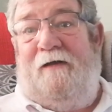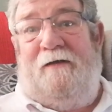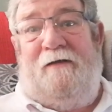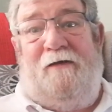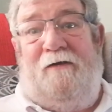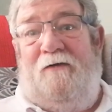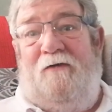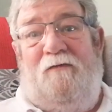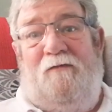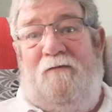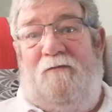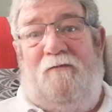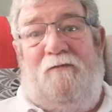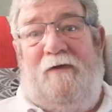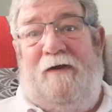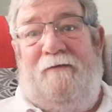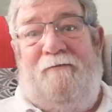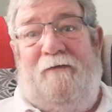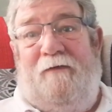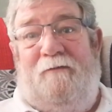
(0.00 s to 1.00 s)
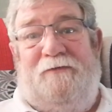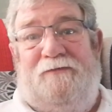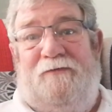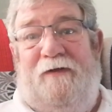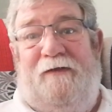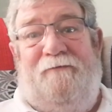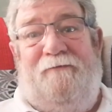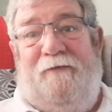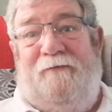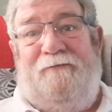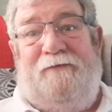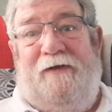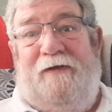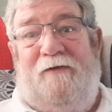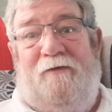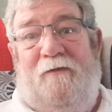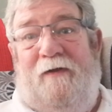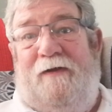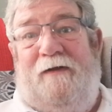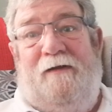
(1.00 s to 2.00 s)
whatever, it was only 15
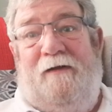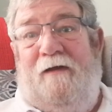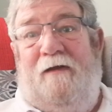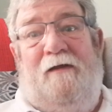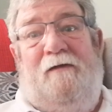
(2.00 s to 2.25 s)
quid.